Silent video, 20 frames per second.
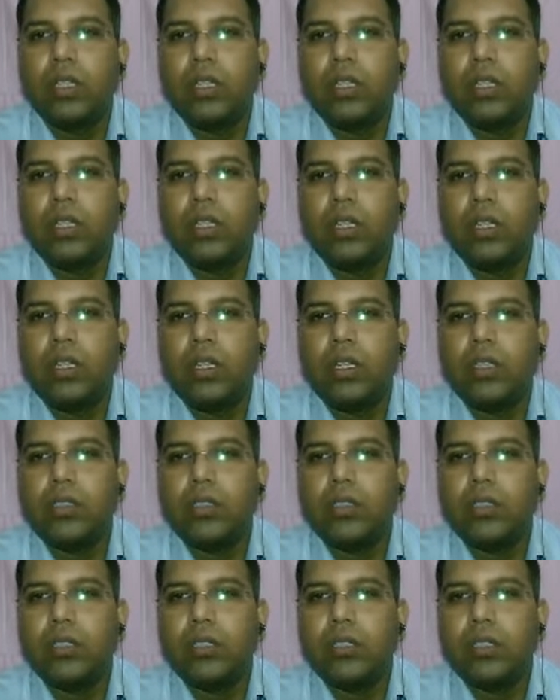age.
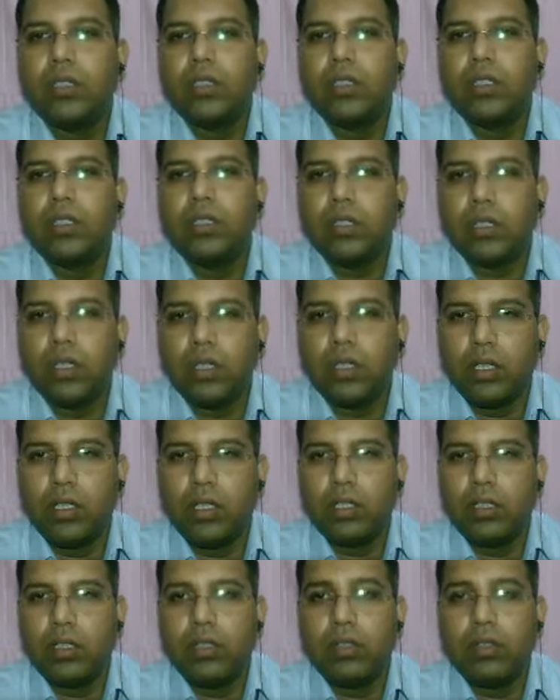Uh,
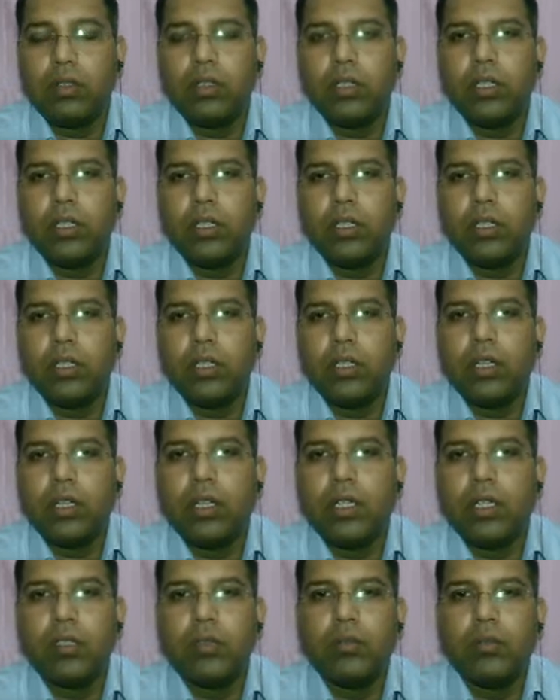it
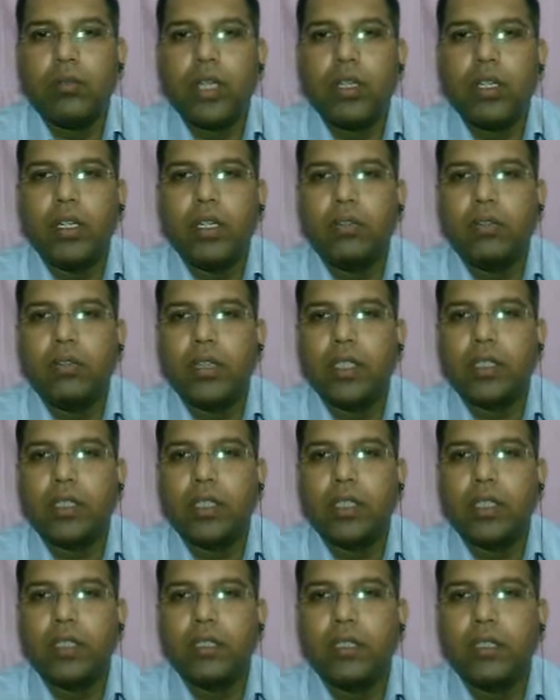mainly affects
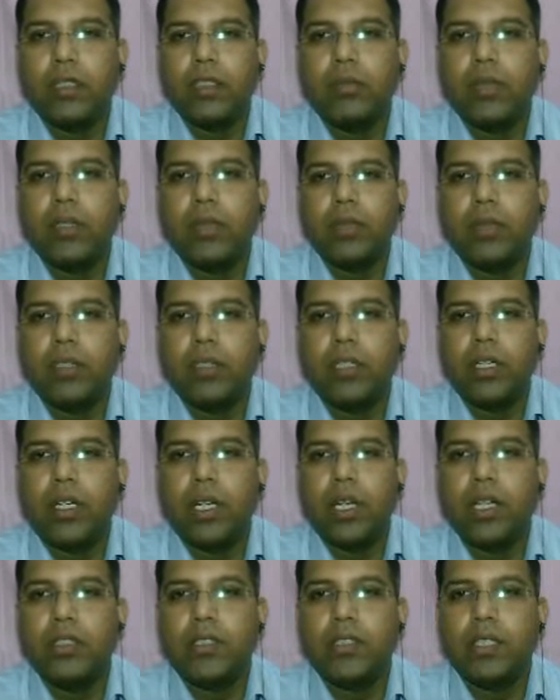elderly people
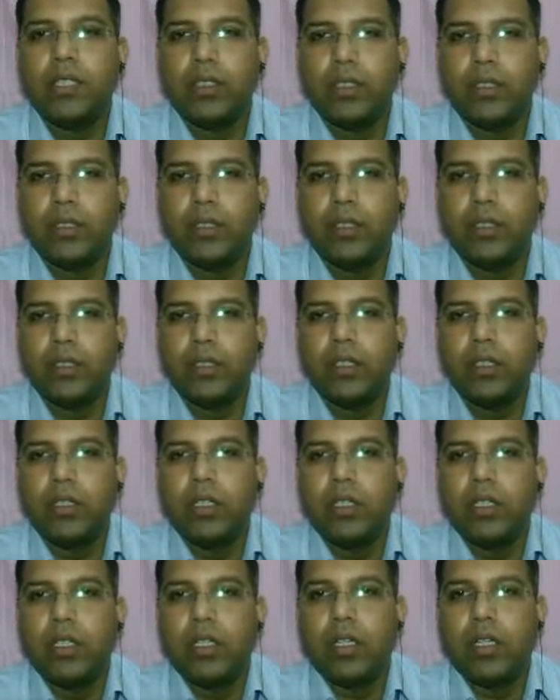and children.
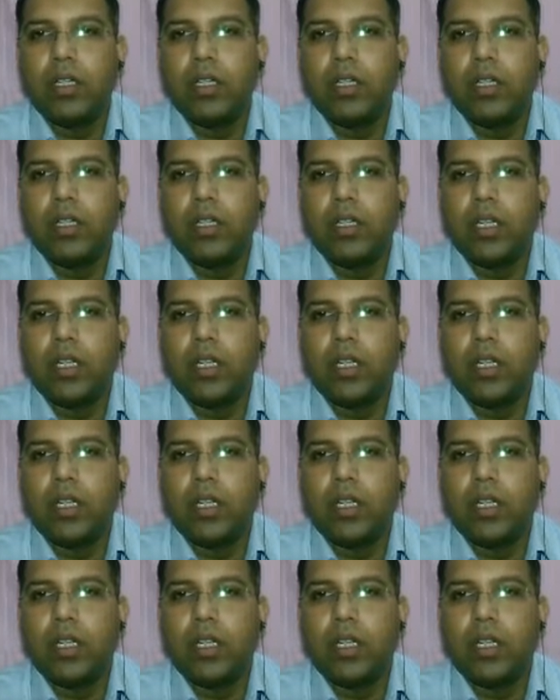If the